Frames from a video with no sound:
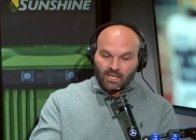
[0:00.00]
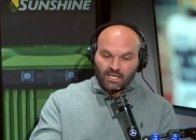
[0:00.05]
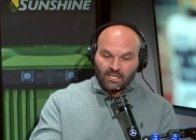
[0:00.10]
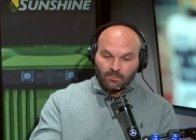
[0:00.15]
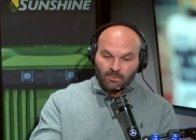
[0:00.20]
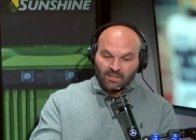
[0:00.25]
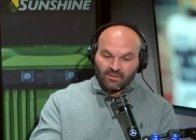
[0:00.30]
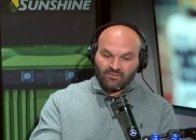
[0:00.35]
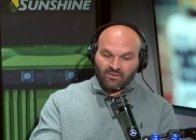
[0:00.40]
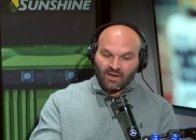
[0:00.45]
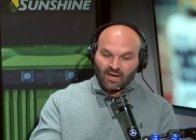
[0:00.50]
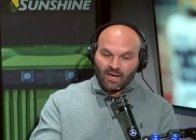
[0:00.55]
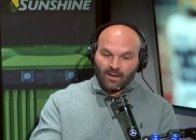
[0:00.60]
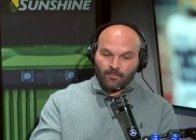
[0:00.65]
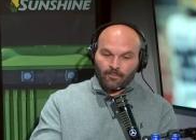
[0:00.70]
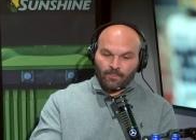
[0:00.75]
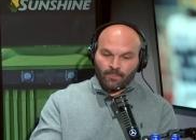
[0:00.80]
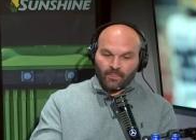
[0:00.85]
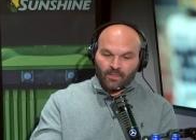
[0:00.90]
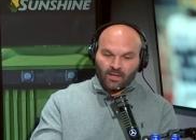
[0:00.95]
In the
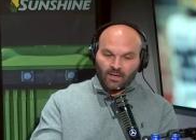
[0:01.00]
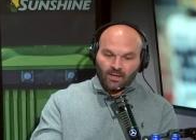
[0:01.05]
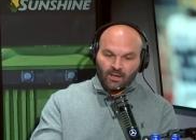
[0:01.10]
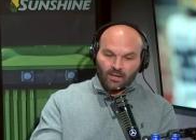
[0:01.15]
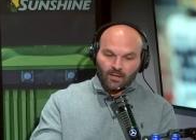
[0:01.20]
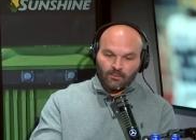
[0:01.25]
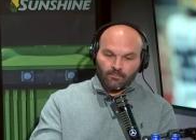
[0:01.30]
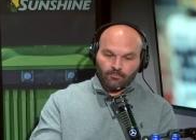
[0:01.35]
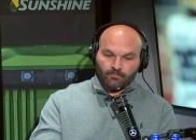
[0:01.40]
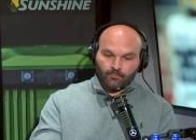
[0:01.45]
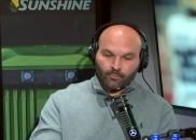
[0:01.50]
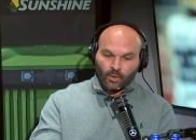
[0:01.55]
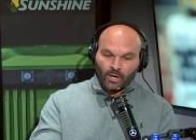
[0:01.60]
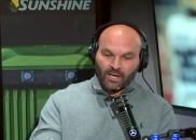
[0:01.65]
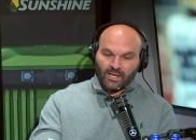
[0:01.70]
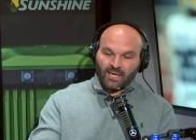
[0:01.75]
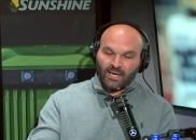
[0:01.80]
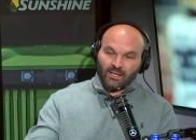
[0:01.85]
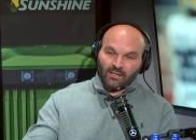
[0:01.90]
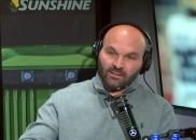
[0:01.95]
meantime, uh,
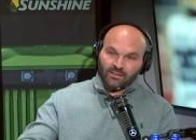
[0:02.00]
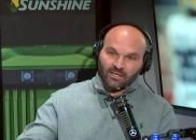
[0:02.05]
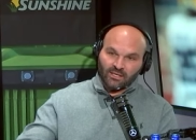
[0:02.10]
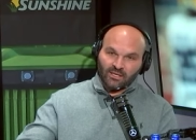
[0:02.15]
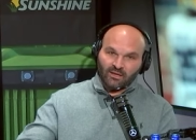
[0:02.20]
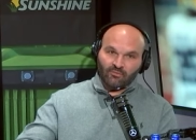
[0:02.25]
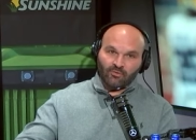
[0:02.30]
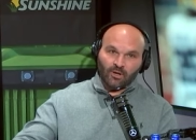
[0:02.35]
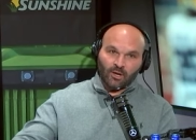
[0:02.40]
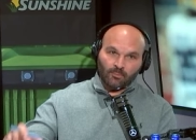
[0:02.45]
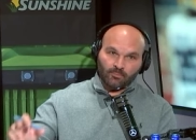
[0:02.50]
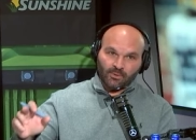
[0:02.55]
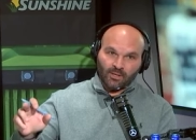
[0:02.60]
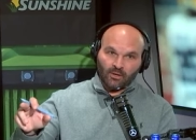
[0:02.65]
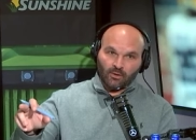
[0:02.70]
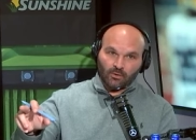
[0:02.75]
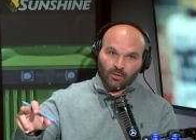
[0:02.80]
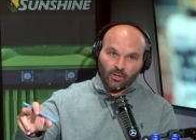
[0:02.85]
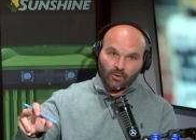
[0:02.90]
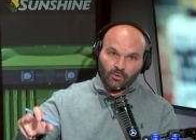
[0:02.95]
Brian Kelly did give an
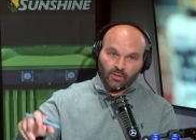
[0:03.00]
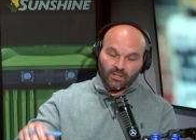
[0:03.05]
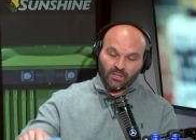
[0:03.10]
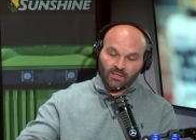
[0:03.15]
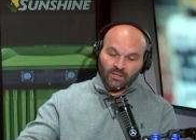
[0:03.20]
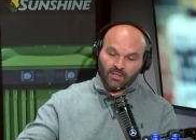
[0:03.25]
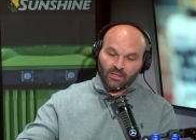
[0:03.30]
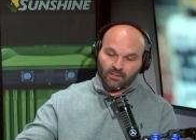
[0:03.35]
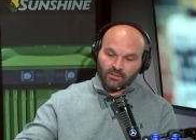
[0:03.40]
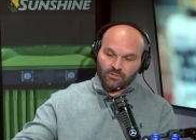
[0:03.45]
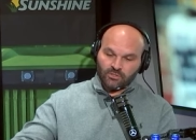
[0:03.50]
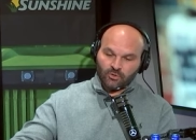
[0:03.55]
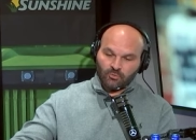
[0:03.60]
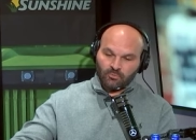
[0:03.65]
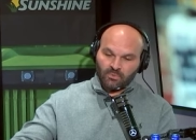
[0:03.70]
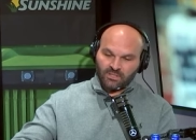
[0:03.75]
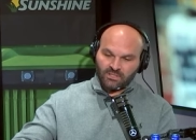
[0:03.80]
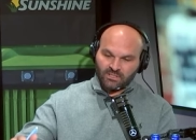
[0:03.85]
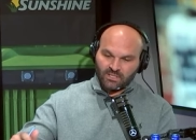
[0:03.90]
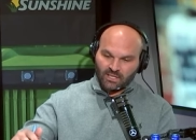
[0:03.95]
update on Logan Diggs, who
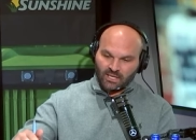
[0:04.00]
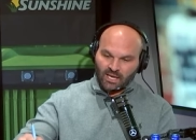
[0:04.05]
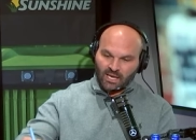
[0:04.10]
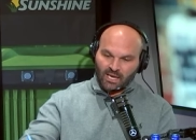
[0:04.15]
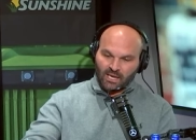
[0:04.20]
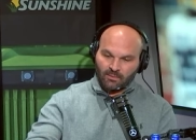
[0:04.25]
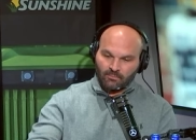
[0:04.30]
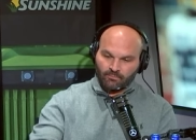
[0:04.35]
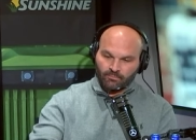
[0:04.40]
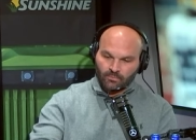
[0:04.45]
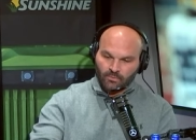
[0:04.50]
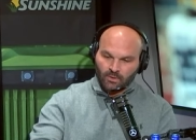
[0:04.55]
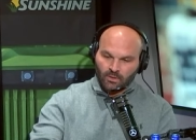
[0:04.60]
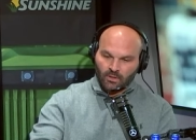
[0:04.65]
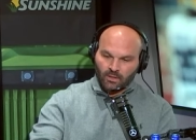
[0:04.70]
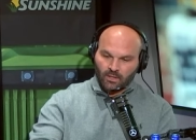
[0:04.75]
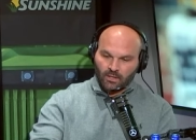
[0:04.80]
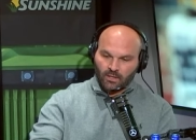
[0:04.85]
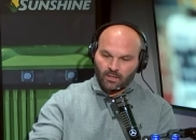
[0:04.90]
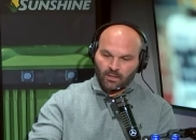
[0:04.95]
missed the game
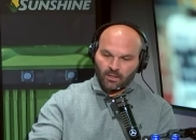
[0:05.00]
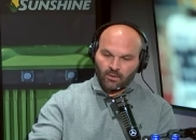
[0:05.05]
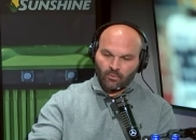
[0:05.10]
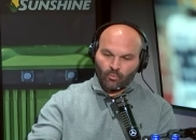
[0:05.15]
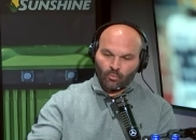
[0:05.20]
uh,